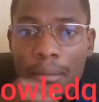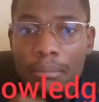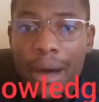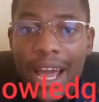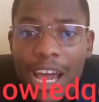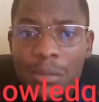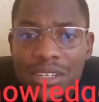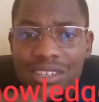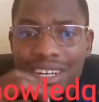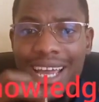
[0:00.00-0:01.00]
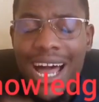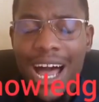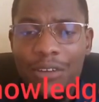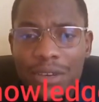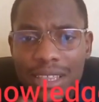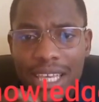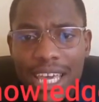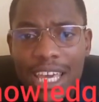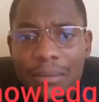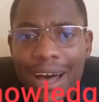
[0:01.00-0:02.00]
Biochemistry have its
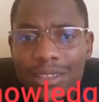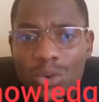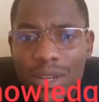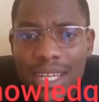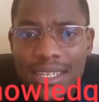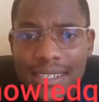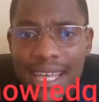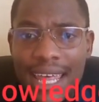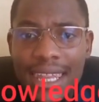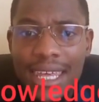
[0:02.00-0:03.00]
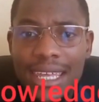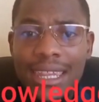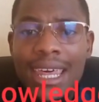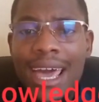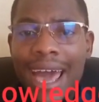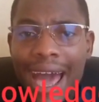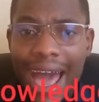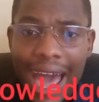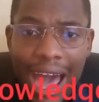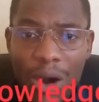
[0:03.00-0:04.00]
aim at understanding
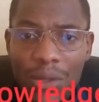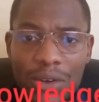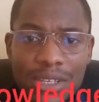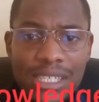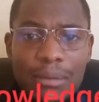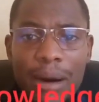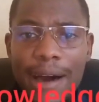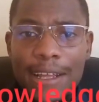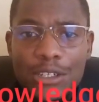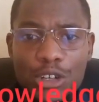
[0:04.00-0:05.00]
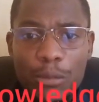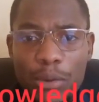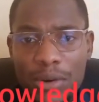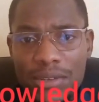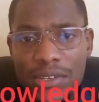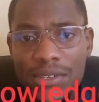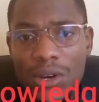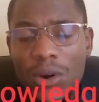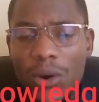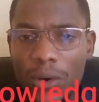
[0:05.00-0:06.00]
how does the biological process
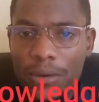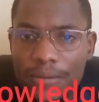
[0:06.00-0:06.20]
occur.